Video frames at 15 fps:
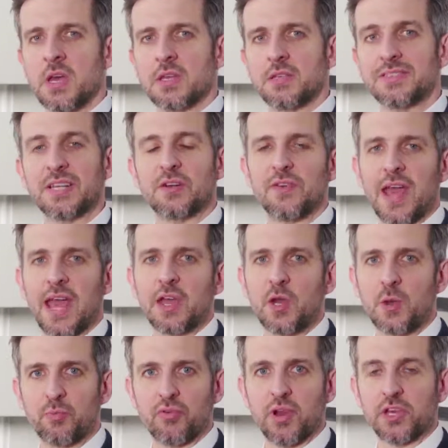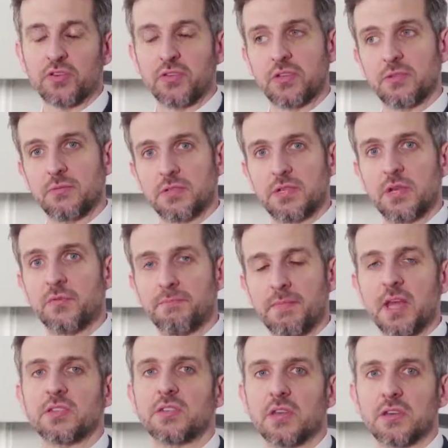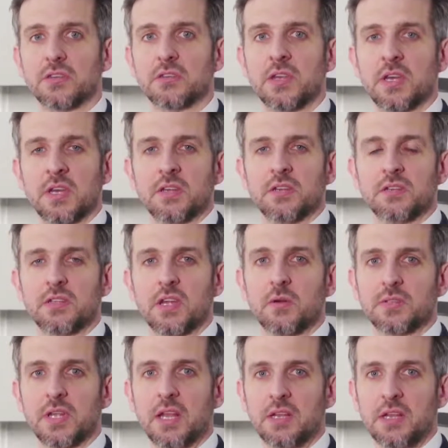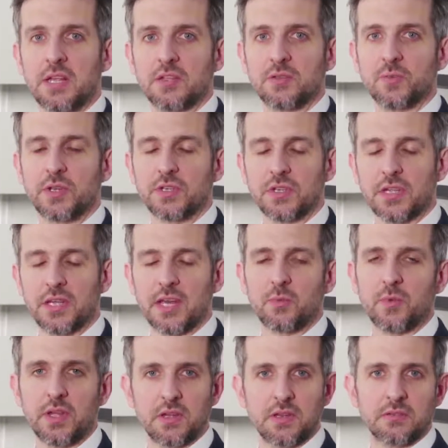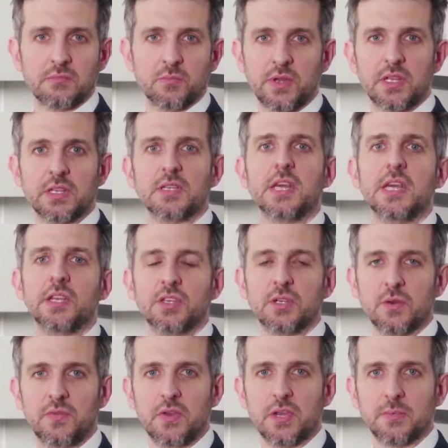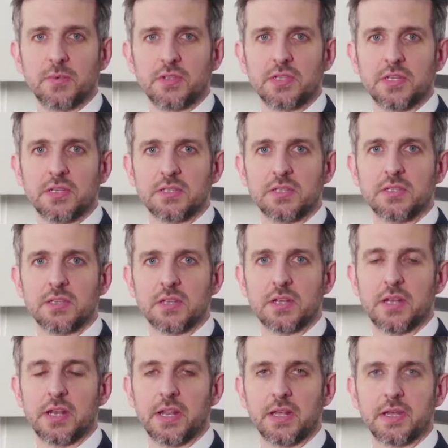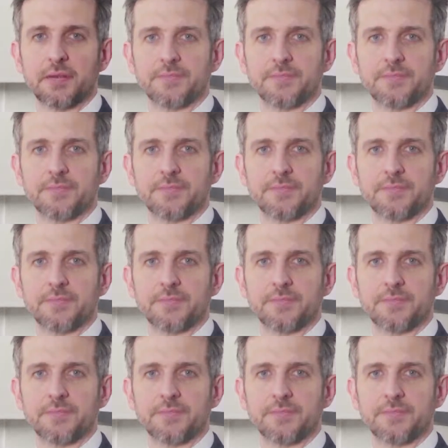self-acupressure and self-massage style techniques, which again we can teach you if you come and see us in the clinic.